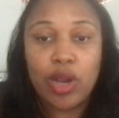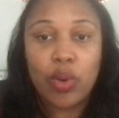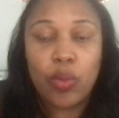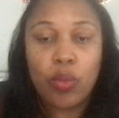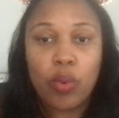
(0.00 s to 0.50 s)

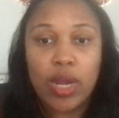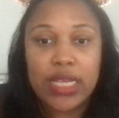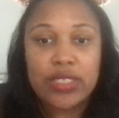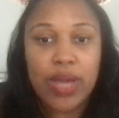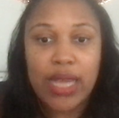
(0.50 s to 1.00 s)

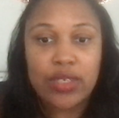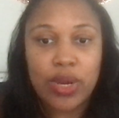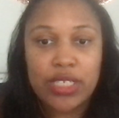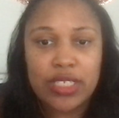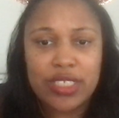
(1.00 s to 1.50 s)
wanting to ask
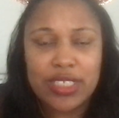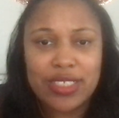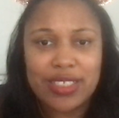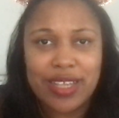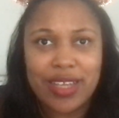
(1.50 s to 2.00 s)
questions. She's
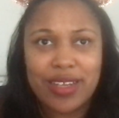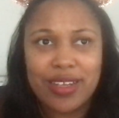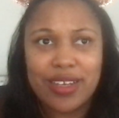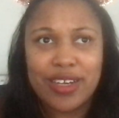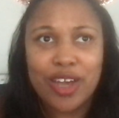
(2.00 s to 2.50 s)
just like,
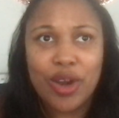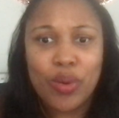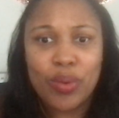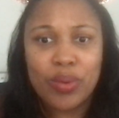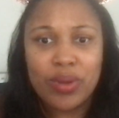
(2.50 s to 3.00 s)

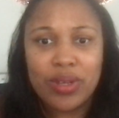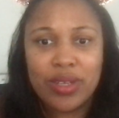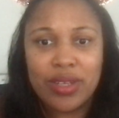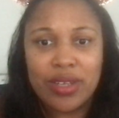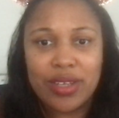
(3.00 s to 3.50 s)
no,
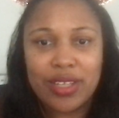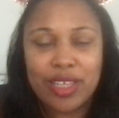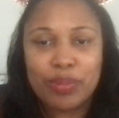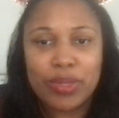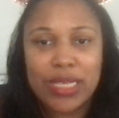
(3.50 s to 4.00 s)

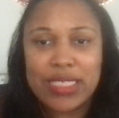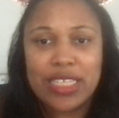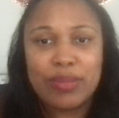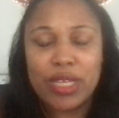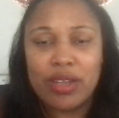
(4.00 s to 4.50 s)
like, please
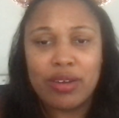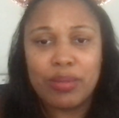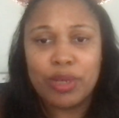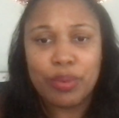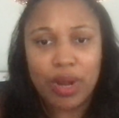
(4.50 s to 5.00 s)
leave me alone.
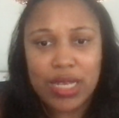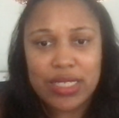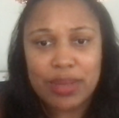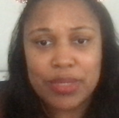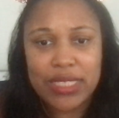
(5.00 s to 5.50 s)
I'm
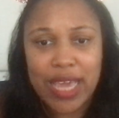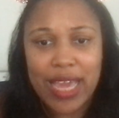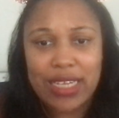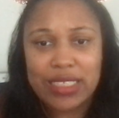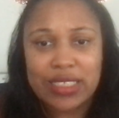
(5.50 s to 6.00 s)
depressed. I'm
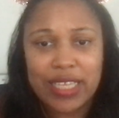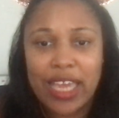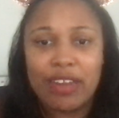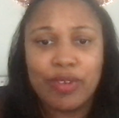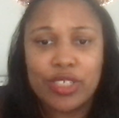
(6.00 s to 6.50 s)
sad. This is the
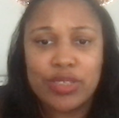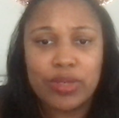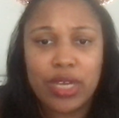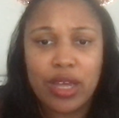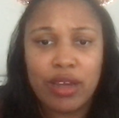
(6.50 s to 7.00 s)

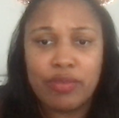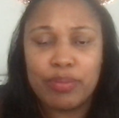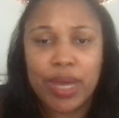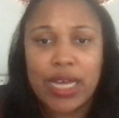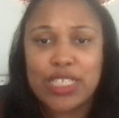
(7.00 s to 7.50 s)
anniversary of
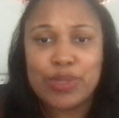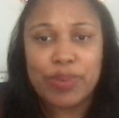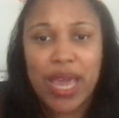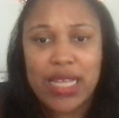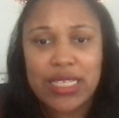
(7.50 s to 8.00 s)
my husband's
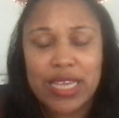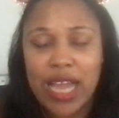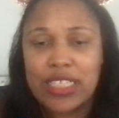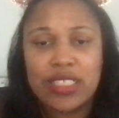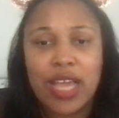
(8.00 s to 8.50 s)
passing.
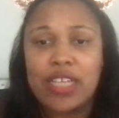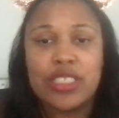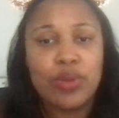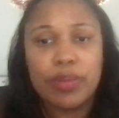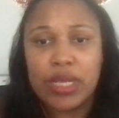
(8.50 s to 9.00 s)
I
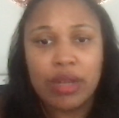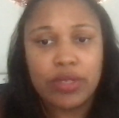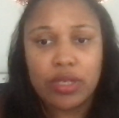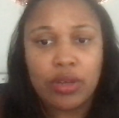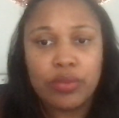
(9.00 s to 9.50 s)
just want to be left
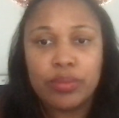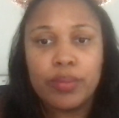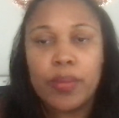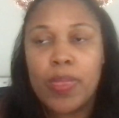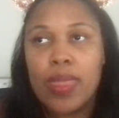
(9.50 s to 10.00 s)
alone.
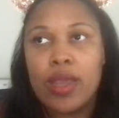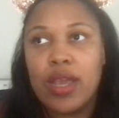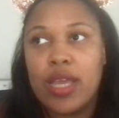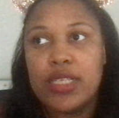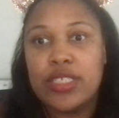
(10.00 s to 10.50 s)

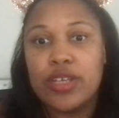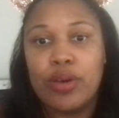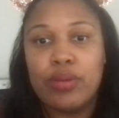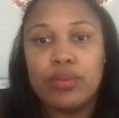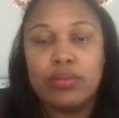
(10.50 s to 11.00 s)
And
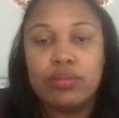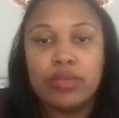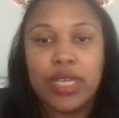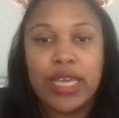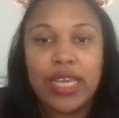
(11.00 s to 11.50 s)
so
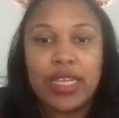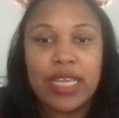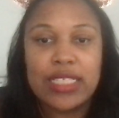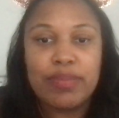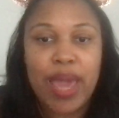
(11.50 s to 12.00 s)
Hen
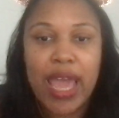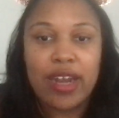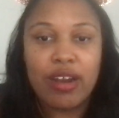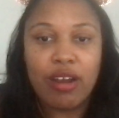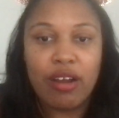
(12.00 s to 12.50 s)
gets mad
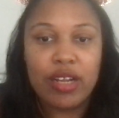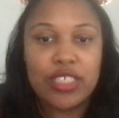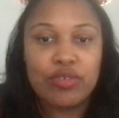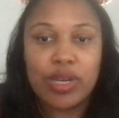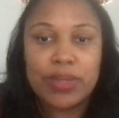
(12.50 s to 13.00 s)
at her and
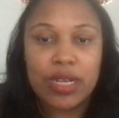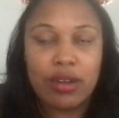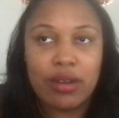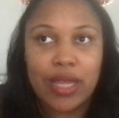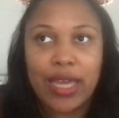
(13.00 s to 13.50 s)
screams at
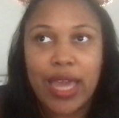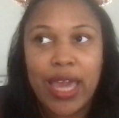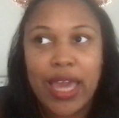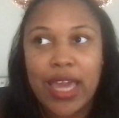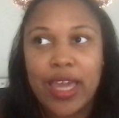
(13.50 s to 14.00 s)
her like,
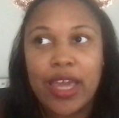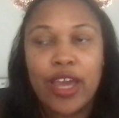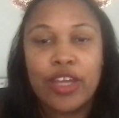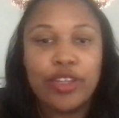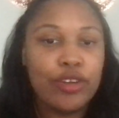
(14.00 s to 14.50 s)
hey,
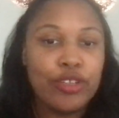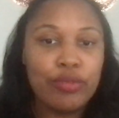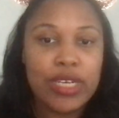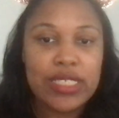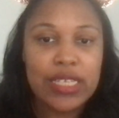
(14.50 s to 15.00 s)
you're the
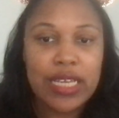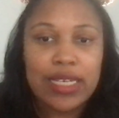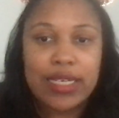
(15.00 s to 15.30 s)
reason he